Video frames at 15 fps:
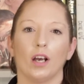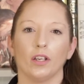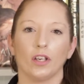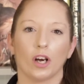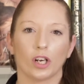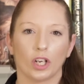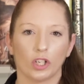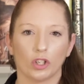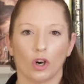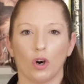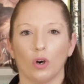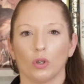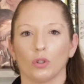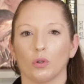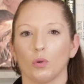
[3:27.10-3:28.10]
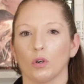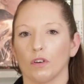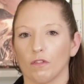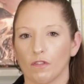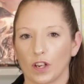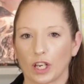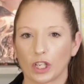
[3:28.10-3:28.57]
young adult
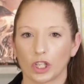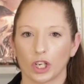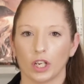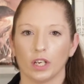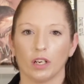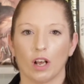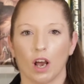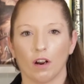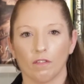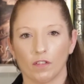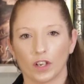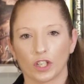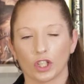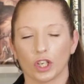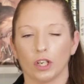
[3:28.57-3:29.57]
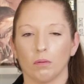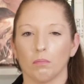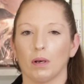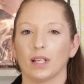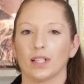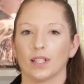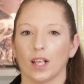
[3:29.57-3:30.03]
or fiction, nonfiction,
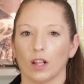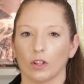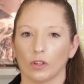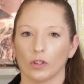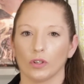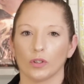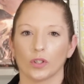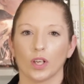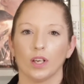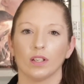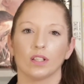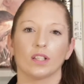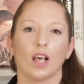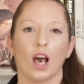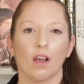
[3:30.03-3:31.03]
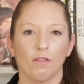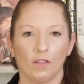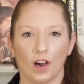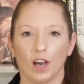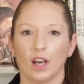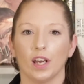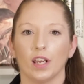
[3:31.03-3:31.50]
bestsellers,
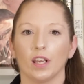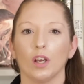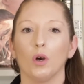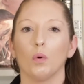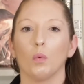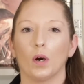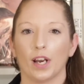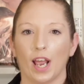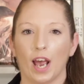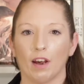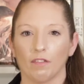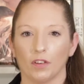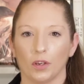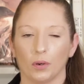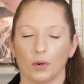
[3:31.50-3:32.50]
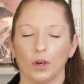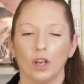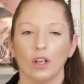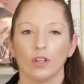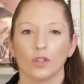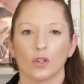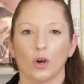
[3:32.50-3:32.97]
sci-fi, what have
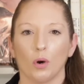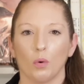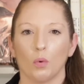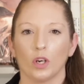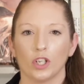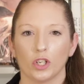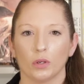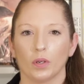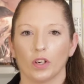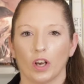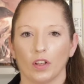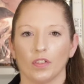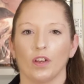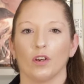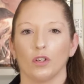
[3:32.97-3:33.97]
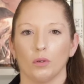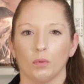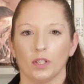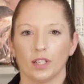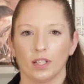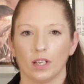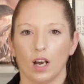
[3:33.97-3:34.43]
you. So once you get on there, you
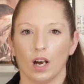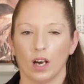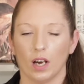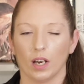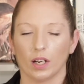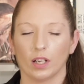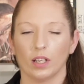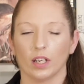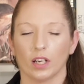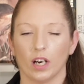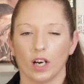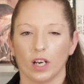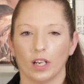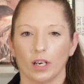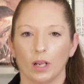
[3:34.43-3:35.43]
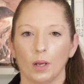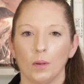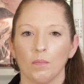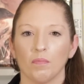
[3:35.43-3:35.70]
would click on